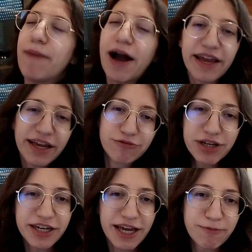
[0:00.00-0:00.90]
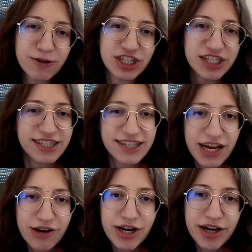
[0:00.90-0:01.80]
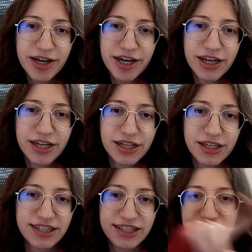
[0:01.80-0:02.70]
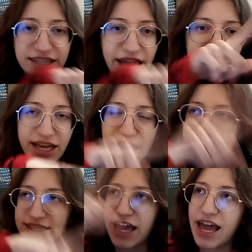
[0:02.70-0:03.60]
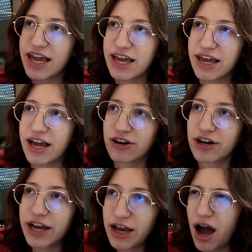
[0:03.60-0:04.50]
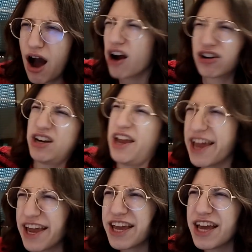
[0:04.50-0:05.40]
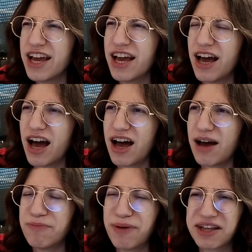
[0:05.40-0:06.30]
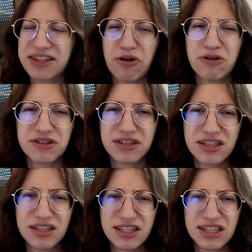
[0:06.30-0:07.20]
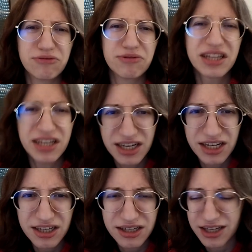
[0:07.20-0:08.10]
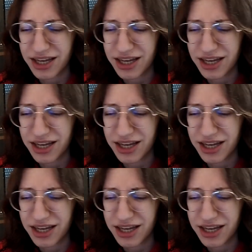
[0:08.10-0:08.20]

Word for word: my real name, which is Sarah, S-A-R-A, but on Cyrillic.